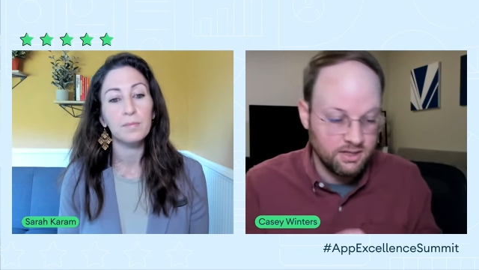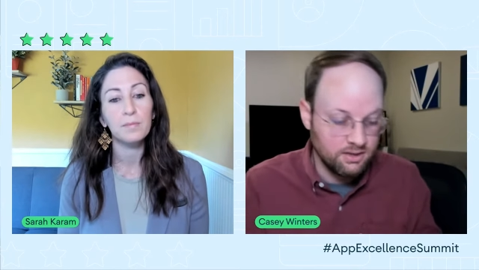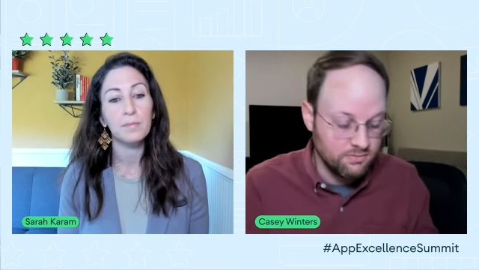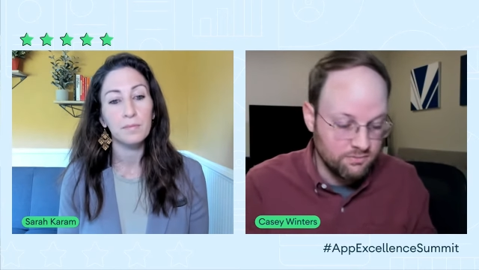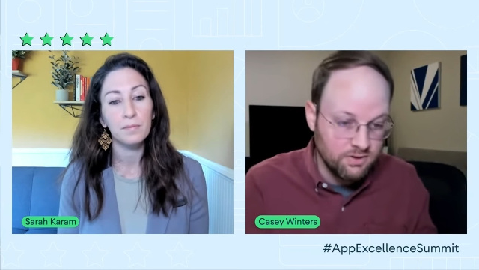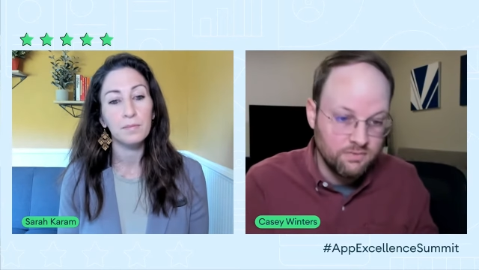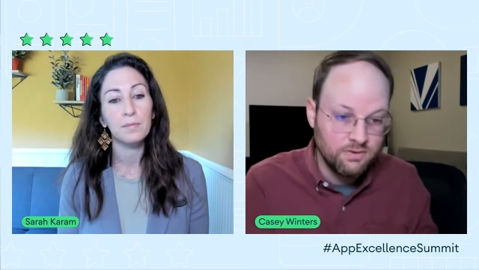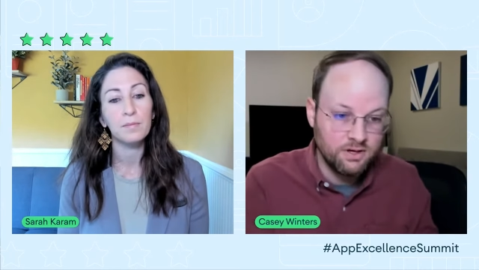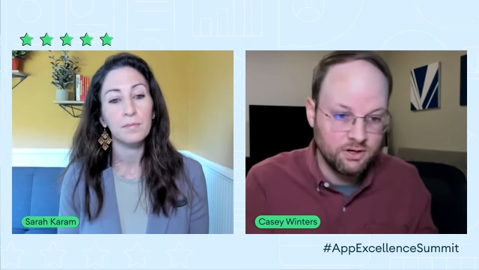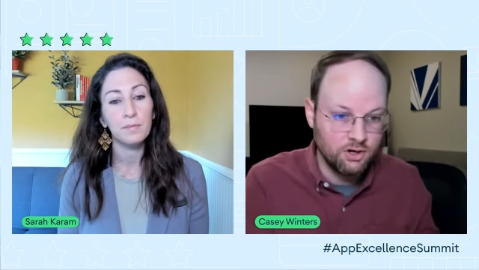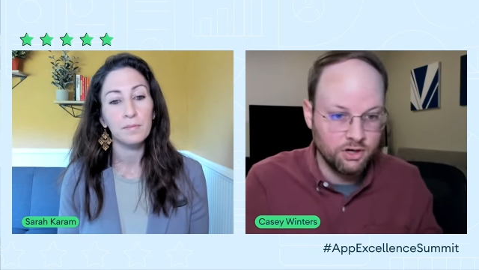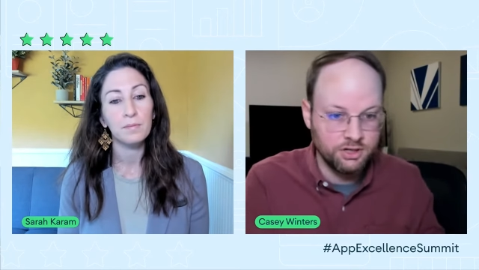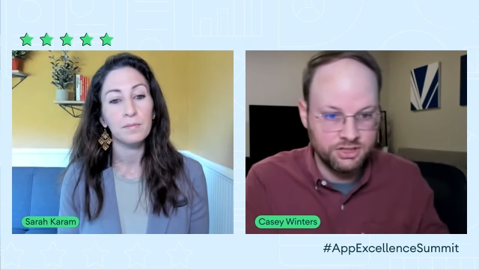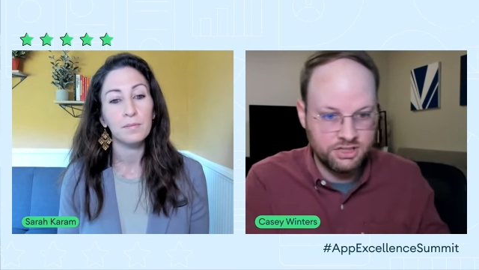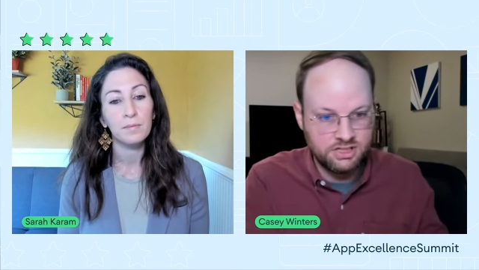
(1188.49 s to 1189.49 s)
Speaker 1: And then
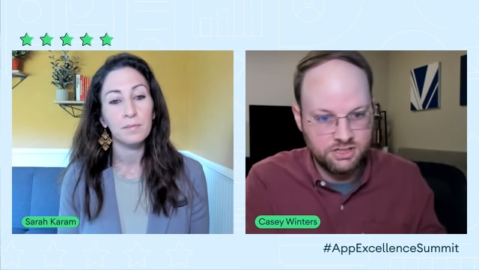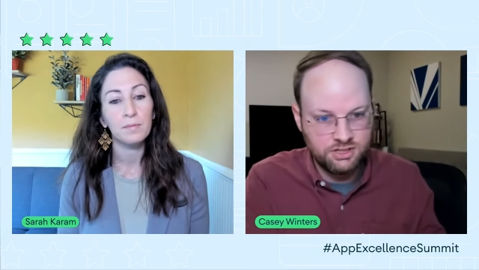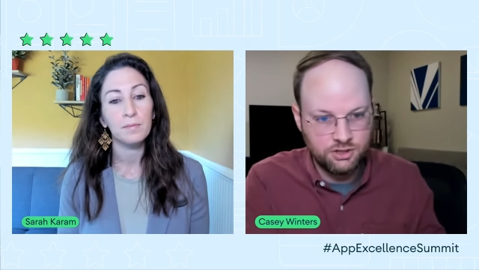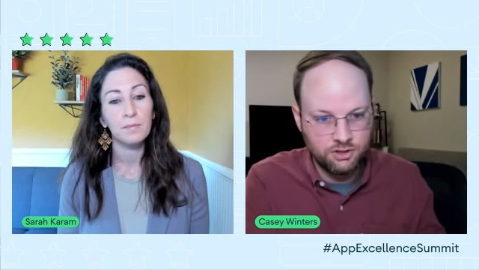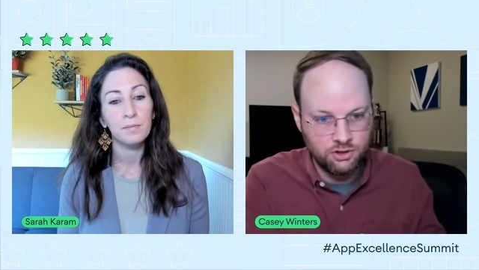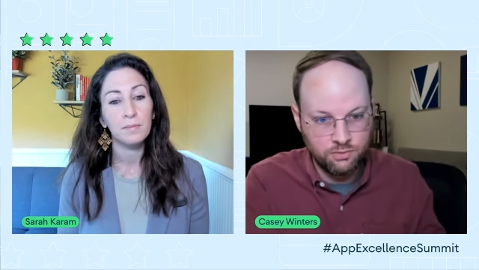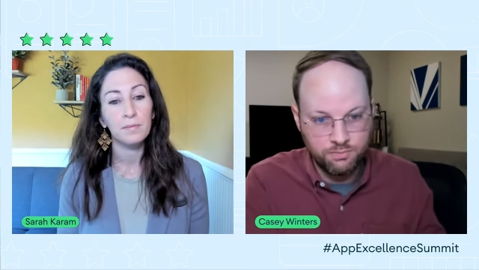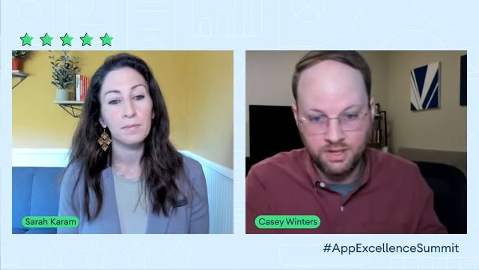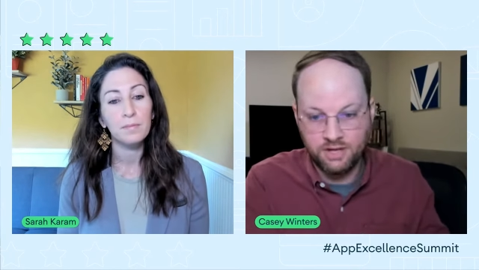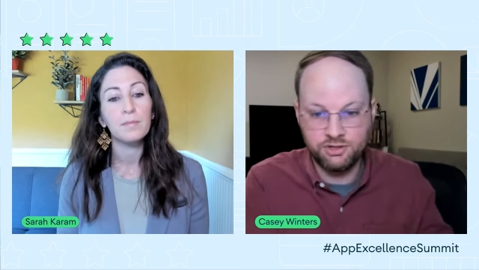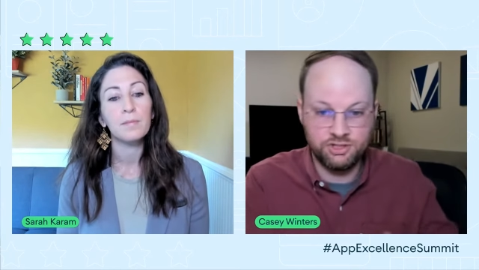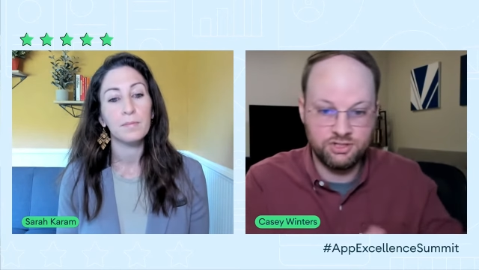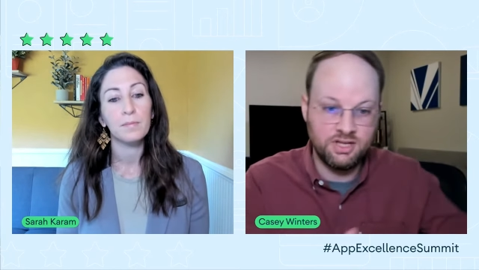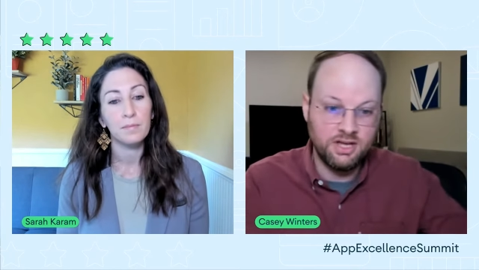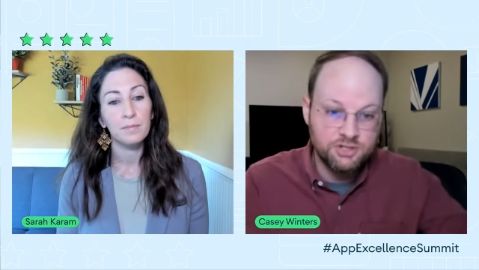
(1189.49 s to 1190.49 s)
Vivek, our CTO,
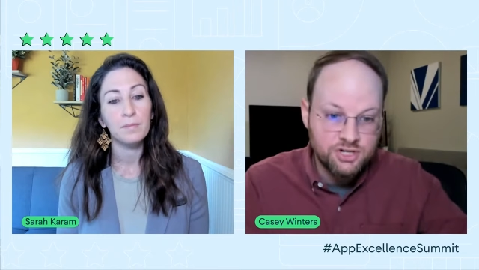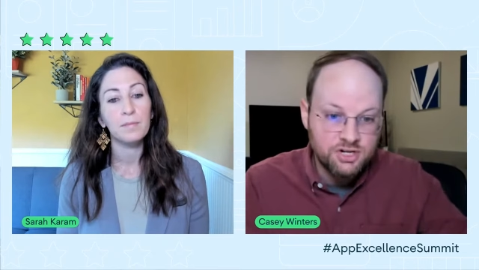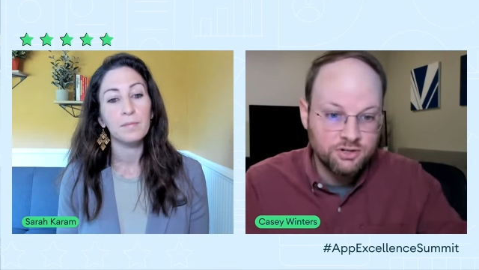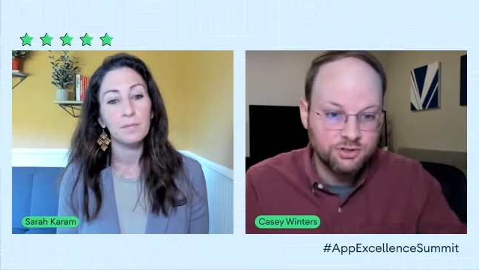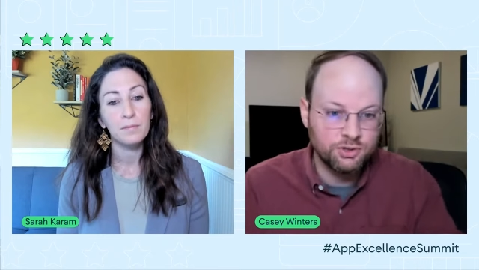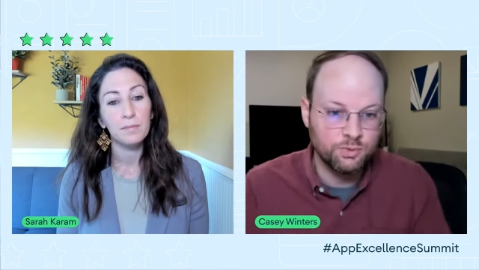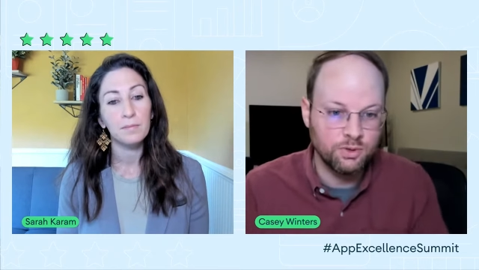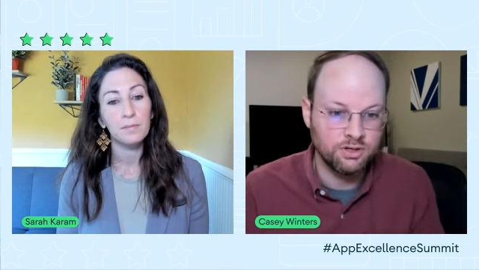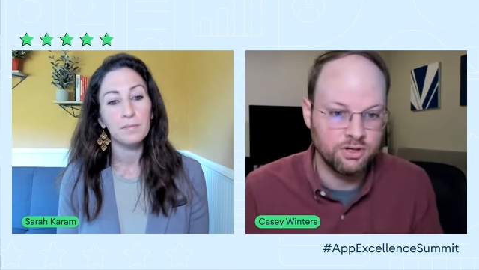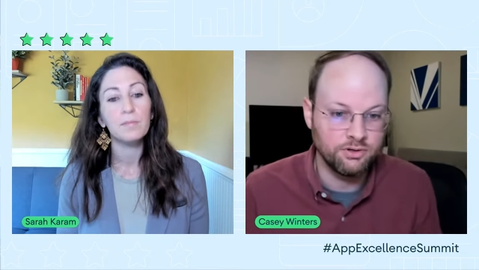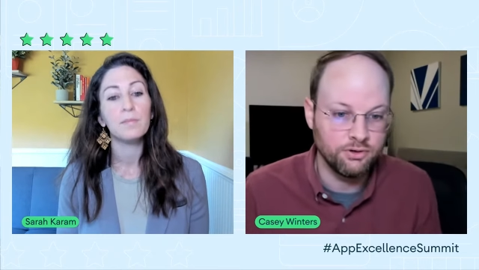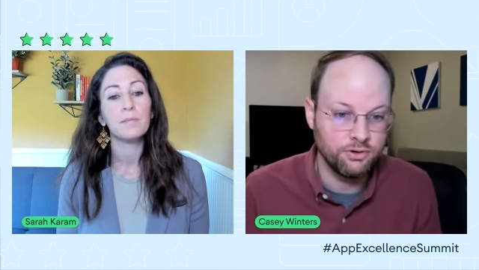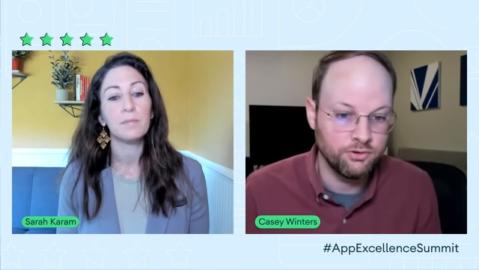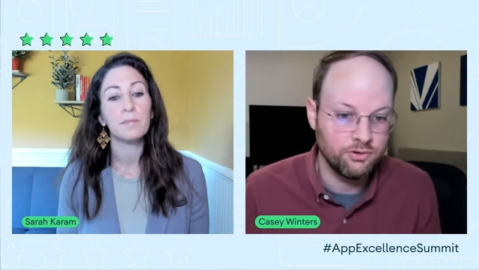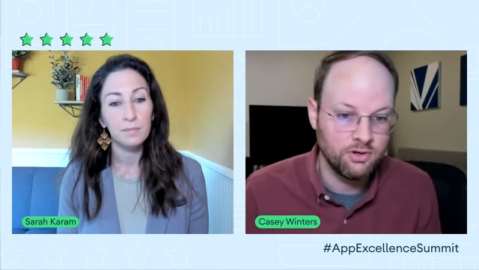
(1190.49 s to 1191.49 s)
manages the engineers who work
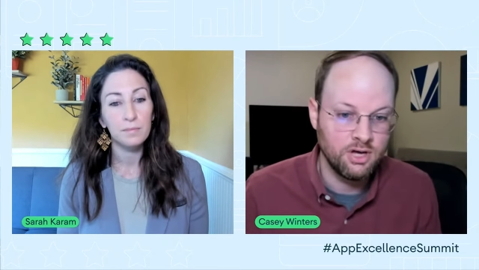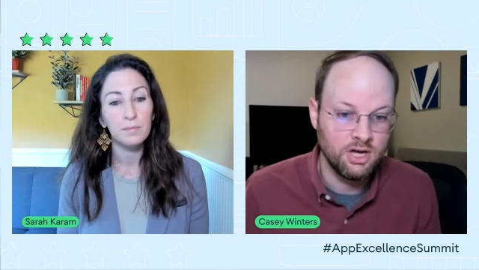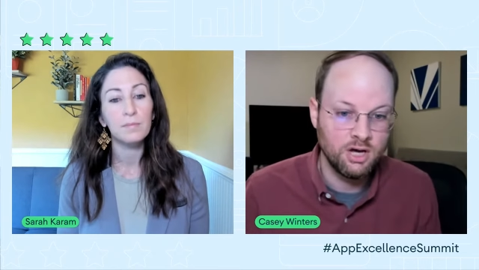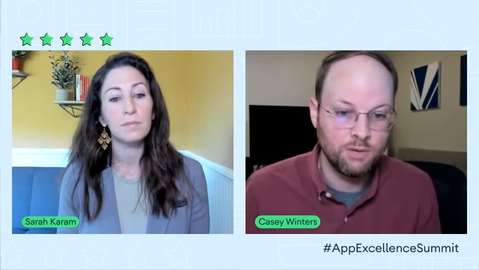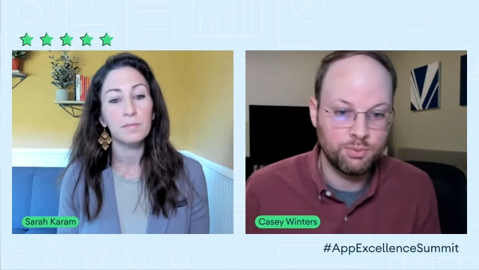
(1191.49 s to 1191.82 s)
on growth.